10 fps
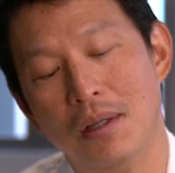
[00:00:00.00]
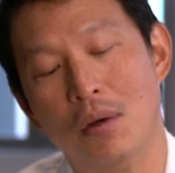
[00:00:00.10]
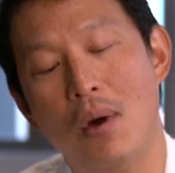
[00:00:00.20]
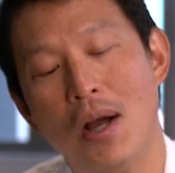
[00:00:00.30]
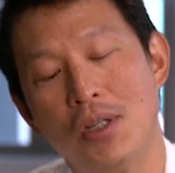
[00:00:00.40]
the
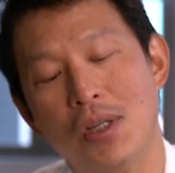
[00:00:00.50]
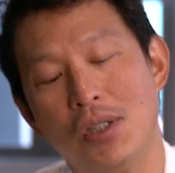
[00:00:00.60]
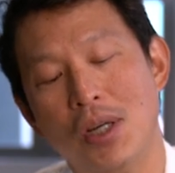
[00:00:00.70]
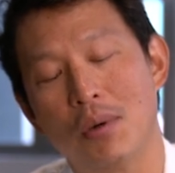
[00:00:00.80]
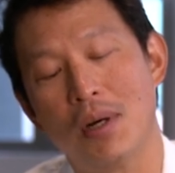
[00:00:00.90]
watch is
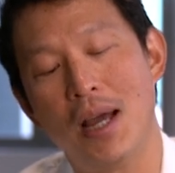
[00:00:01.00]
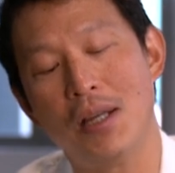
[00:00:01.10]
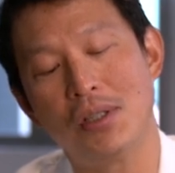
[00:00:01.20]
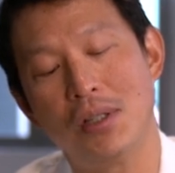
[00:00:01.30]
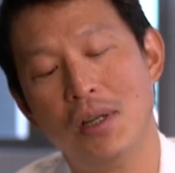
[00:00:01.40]

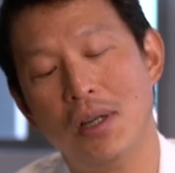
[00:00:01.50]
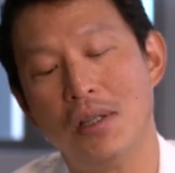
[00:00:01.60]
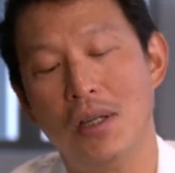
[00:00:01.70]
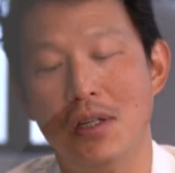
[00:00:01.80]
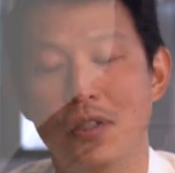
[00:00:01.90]
synchronized
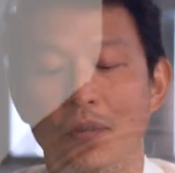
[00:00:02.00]
to this